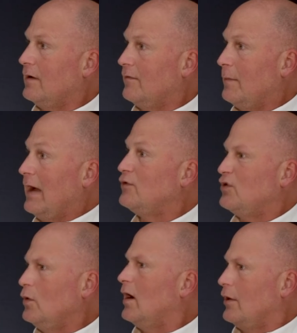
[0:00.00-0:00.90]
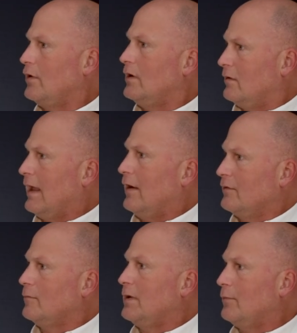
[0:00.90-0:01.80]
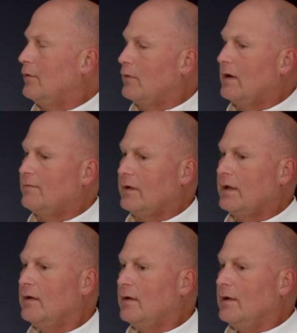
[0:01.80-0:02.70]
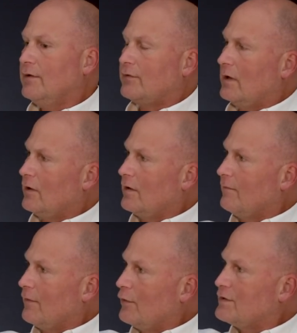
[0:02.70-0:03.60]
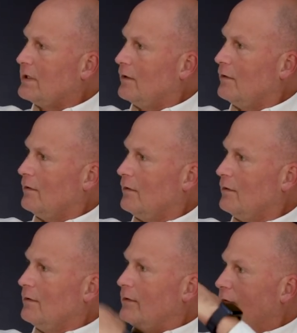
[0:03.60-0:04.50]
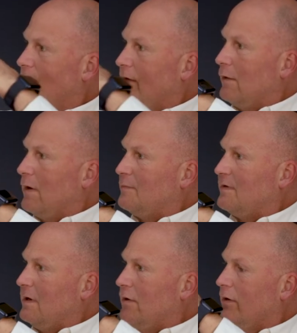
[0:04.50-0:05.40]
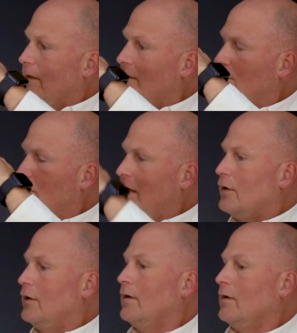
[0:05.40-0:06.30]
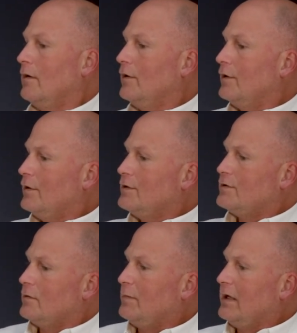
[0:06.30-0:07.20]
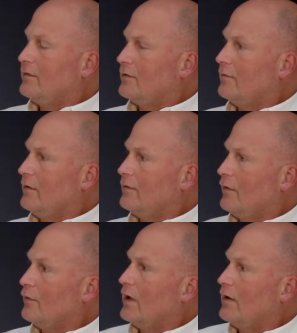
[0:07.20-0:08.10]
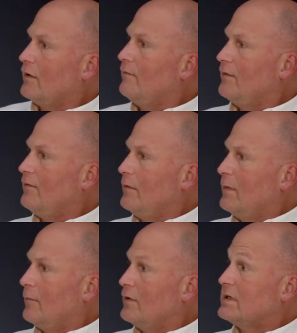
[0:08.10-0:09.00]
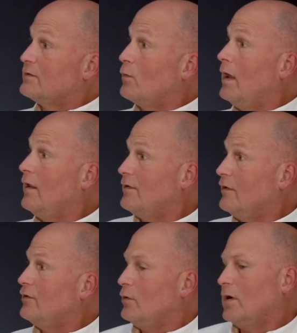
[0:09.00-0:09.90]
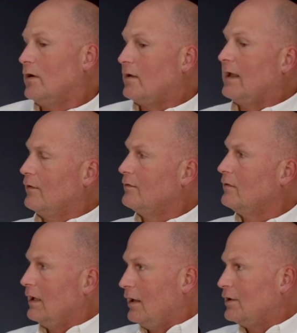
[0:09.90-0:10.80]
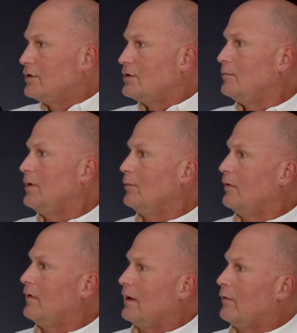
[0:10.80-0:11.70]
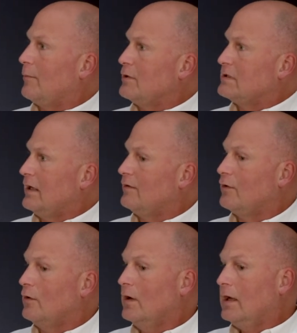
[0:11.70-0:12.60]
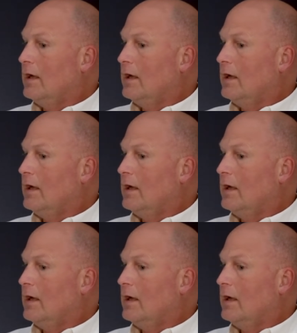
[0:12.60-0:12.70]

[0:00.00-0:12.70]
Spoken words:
of about 200,000 people, roughly. So I look at the voters here, state reps here, and the speaker should be a servant to those 150 members as well as the 200,000-ish people that they represent. So